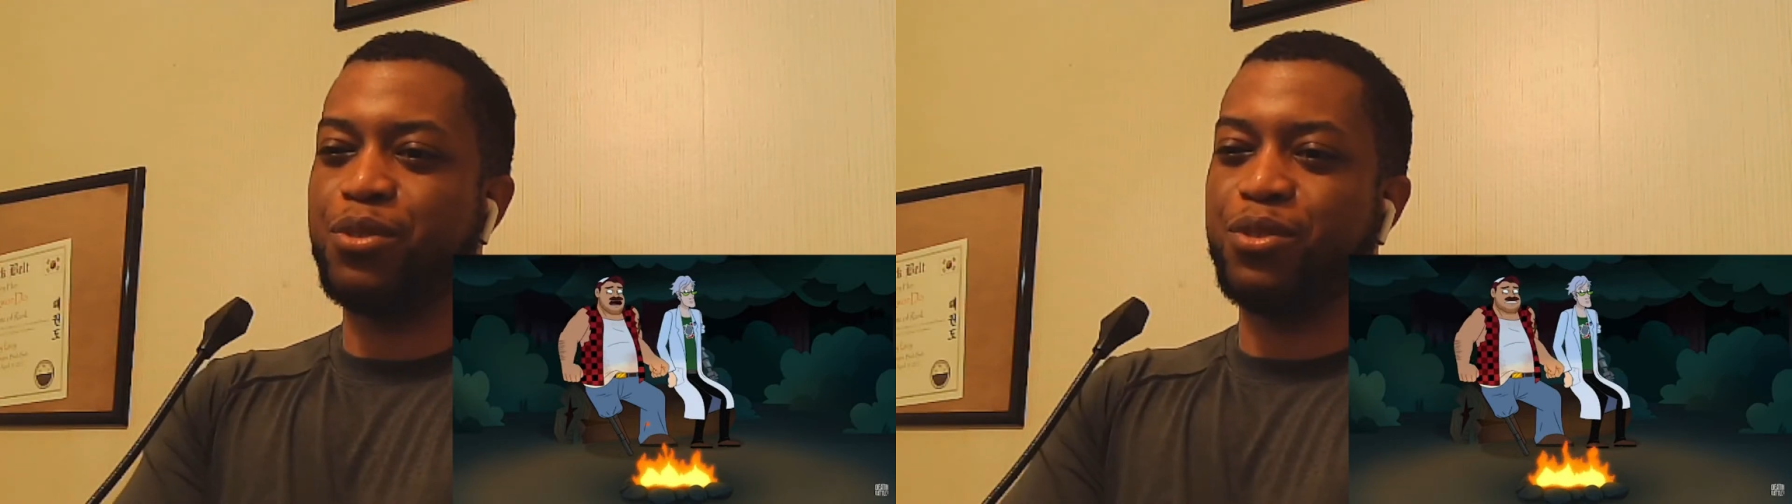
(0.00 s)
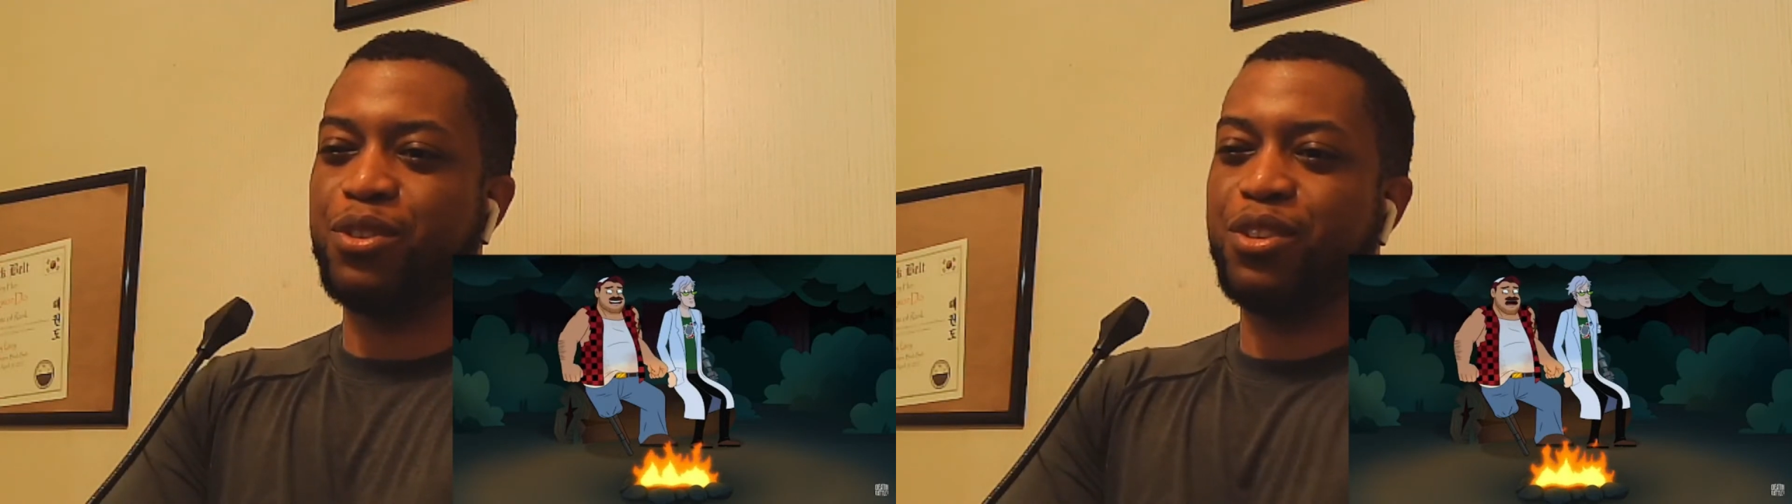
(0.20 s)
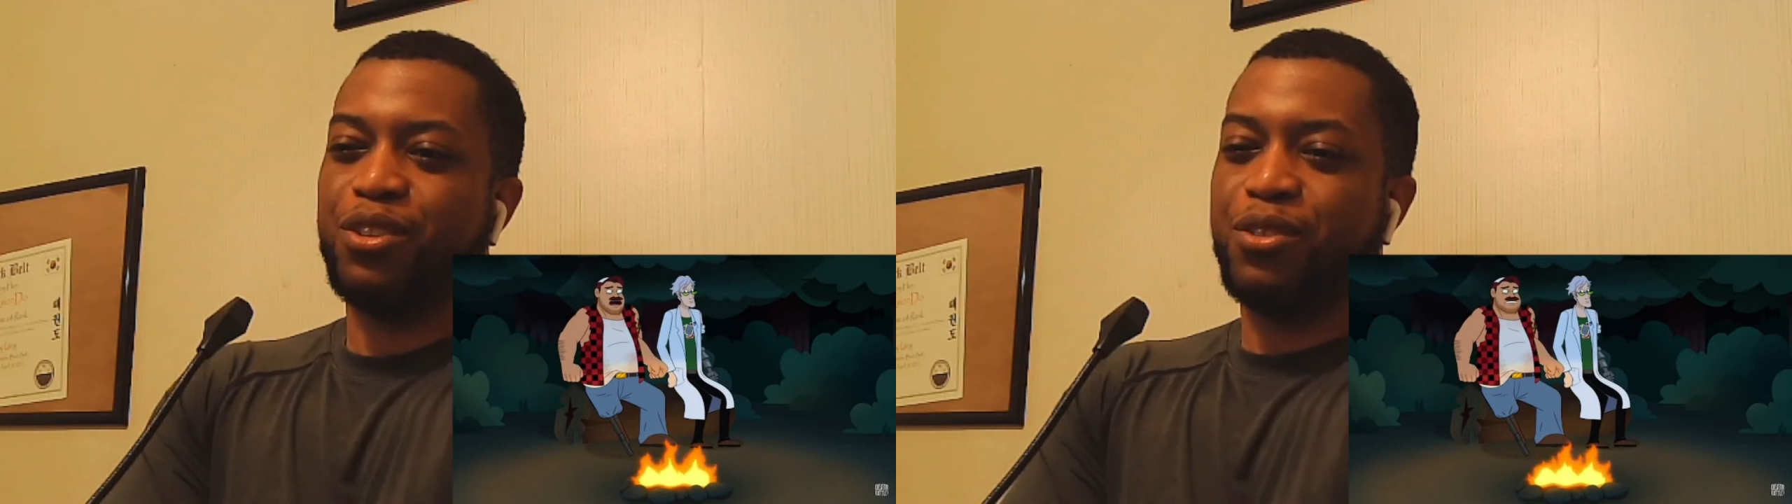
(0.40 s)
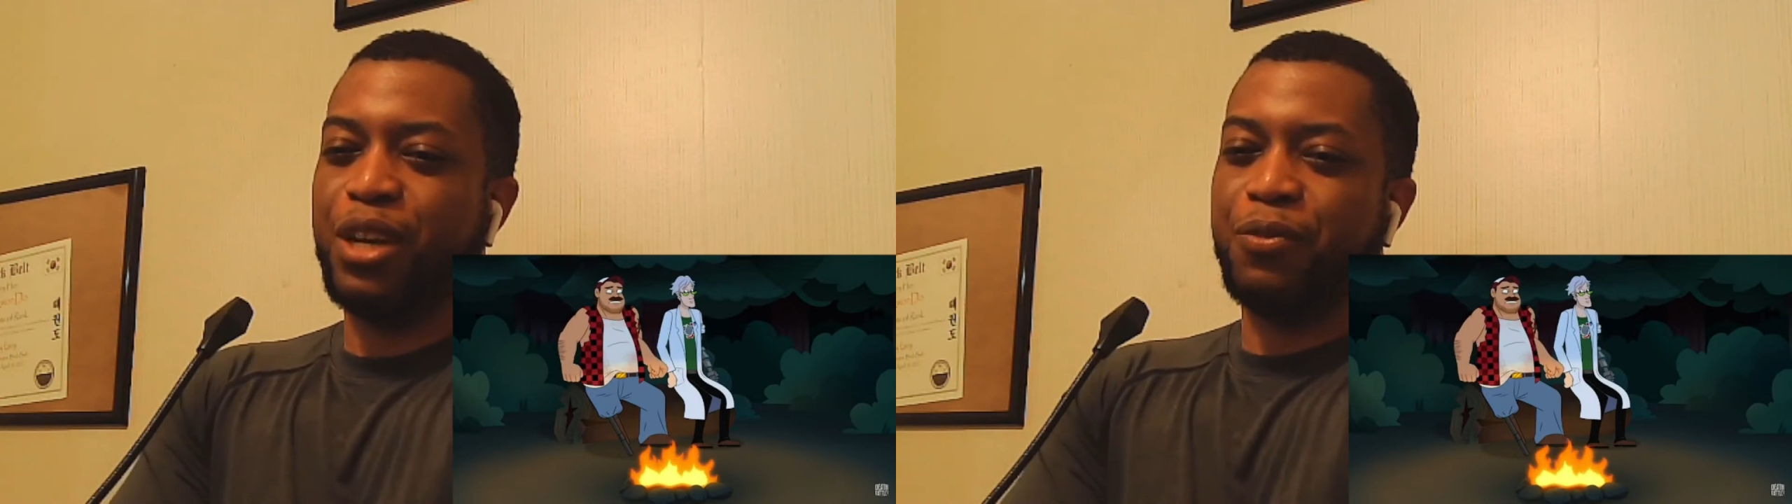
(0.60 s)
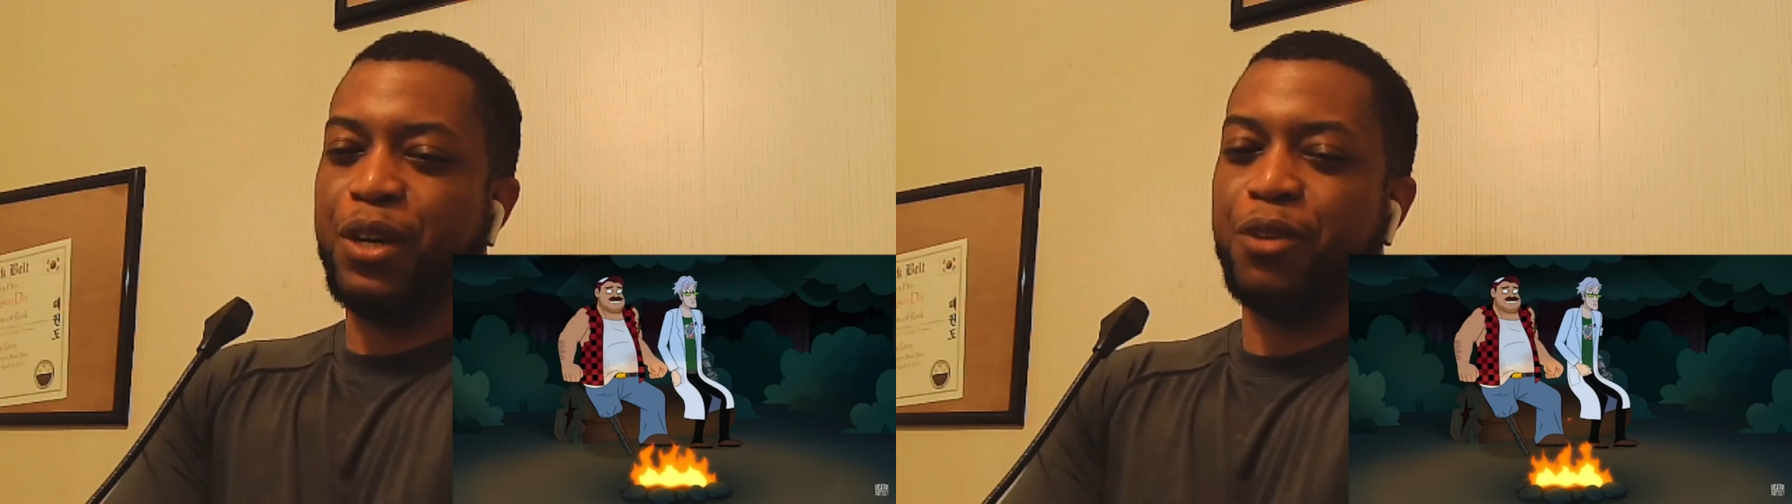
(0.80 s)

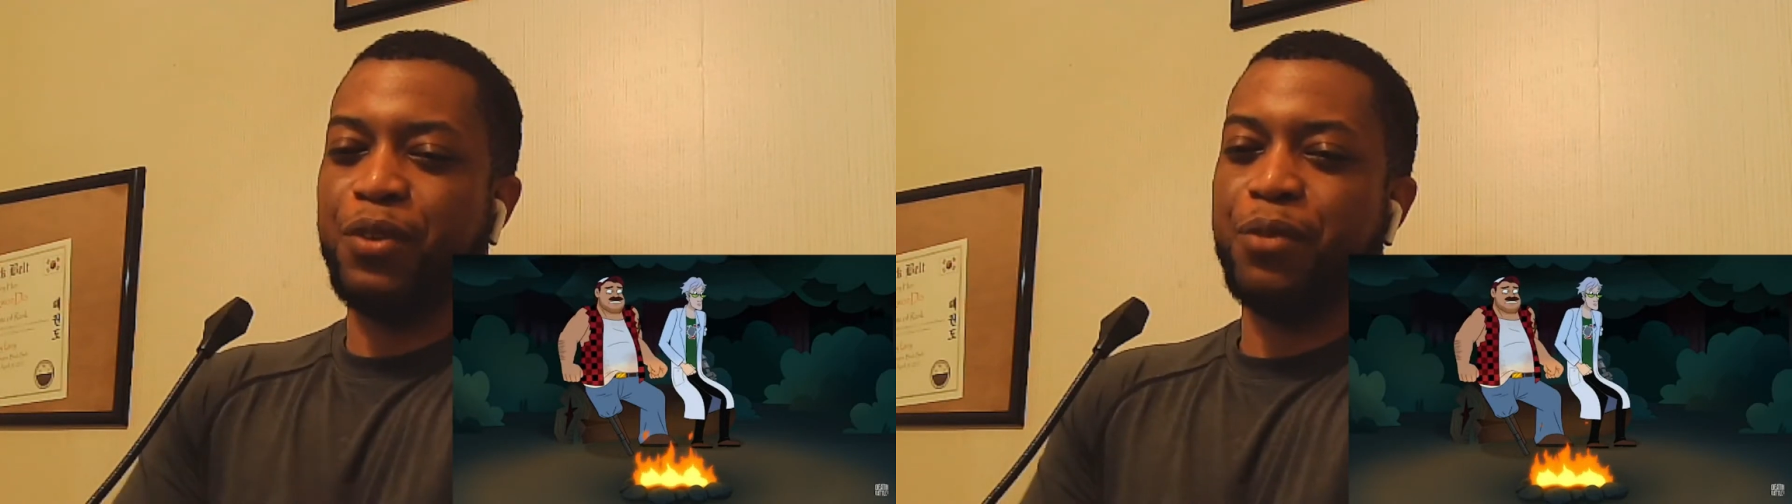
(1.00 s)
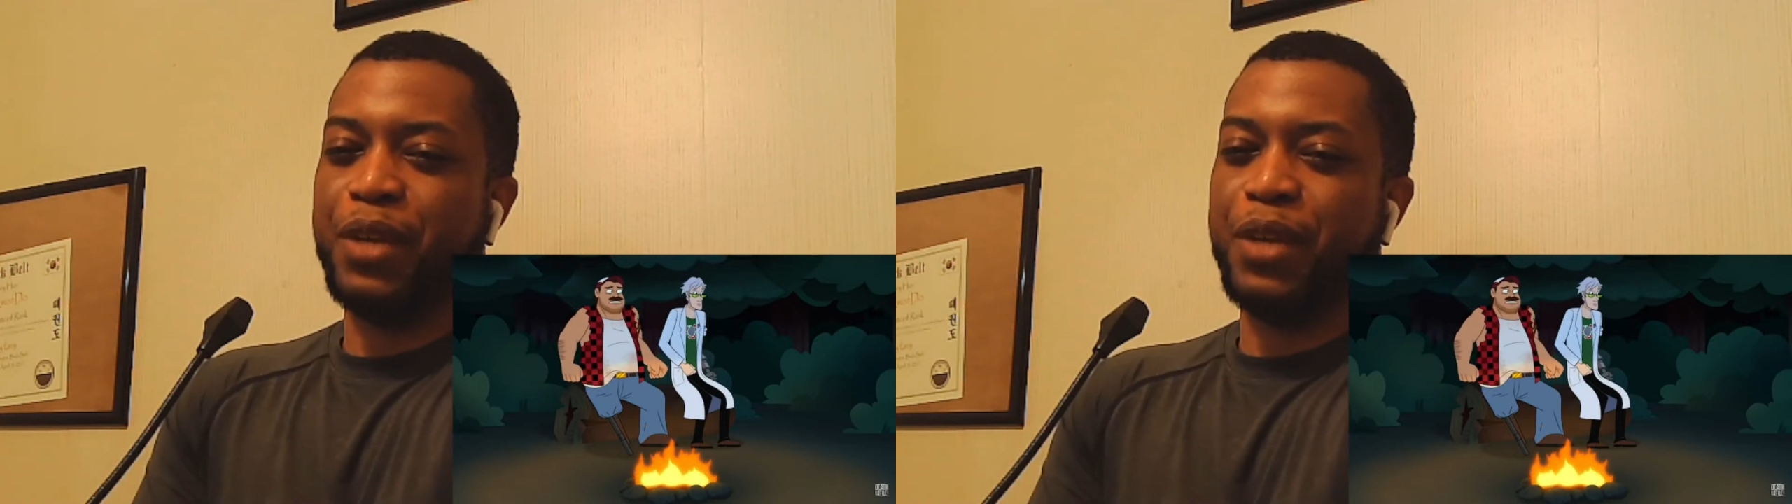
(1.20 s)
DFL family,